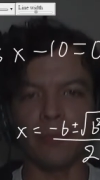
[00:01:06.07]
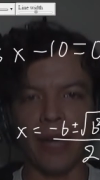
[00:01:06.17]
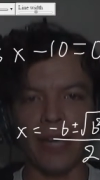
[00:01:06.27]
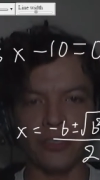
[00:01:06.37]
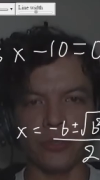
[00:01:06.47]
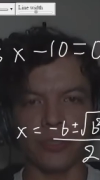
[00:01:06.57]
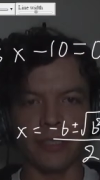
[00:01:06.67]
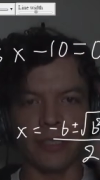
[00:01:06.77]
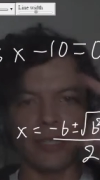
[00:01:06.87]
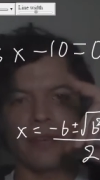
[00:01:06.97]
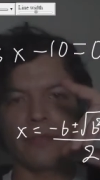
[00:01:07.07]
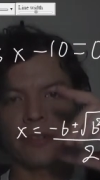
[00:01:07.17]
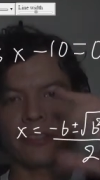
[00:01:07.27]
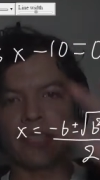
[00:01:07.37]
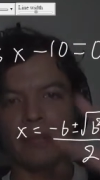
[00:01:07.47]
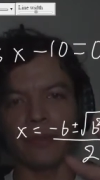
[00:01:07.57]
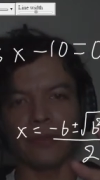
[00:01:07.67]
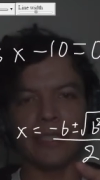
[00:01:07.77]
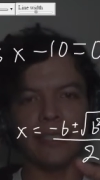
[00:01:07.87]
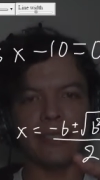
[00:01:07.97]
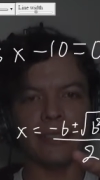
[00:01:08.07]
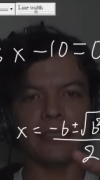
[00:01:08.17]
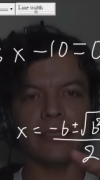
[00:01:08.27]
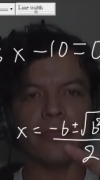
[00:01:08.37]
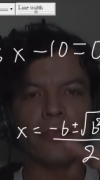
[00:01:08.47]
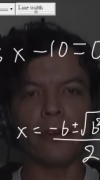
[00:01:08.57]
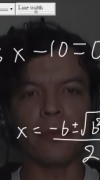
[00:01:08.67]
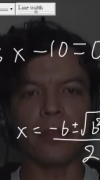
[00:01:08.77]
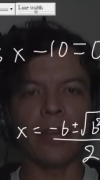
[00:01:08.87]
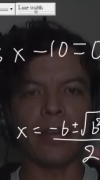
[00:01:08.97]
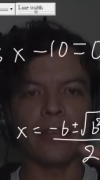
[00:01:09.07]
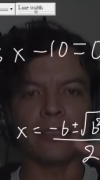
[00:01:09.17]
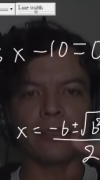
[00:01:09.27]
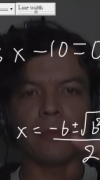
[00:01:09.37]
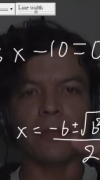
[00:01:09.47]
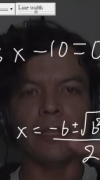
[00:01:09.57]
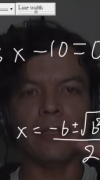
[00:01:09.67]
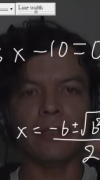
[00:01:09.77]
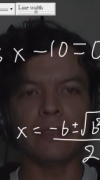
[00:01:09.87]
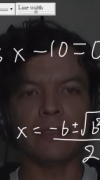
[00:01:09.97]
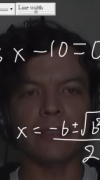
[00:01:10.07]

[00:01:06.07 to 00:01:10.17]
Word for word: my student for example this formula has a B